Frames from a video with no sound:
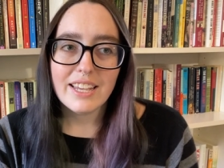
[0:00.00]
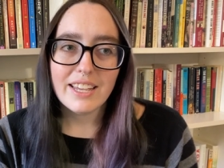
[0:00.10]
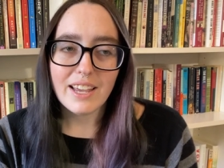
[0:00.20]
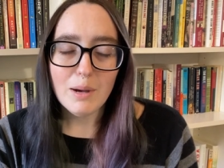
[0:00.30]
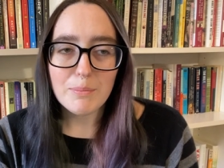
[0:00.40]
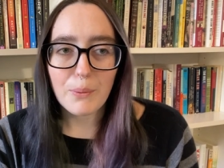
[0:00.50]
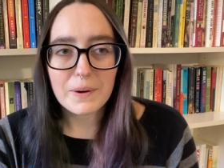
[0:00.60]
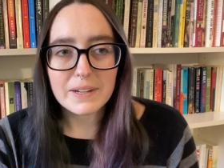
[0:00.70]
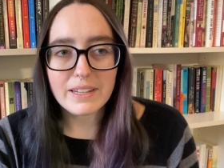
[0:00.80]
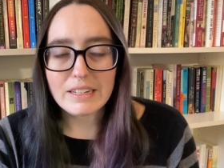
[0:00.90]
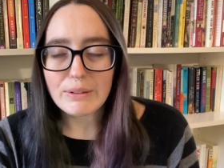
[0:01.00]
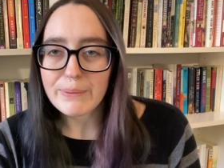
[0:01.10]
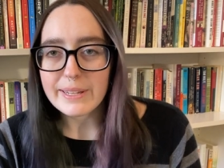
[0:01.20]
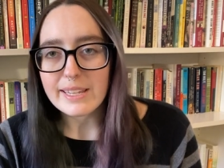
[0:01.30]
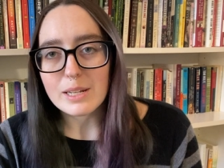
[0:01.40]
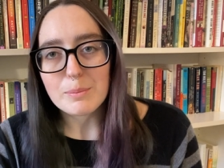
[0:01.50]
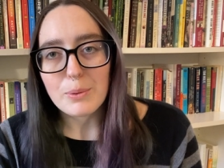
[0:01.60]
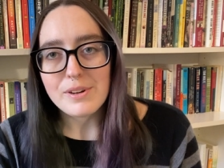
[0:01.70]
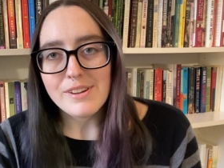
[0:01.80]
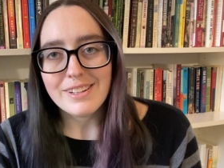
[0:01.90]
it got boring and annoying at a
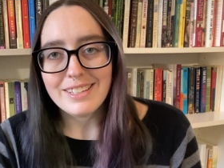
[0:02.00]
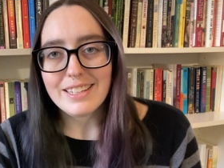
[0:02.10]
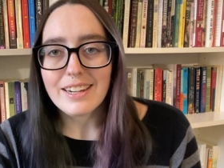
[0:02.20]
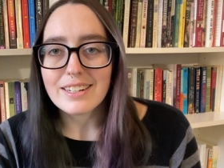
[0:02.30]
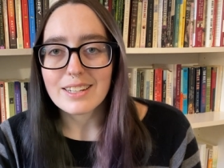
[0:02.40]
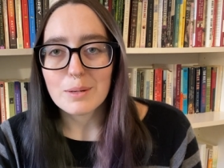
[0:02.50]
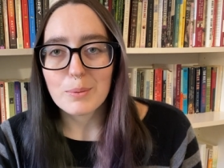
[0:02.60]
point and he kind of got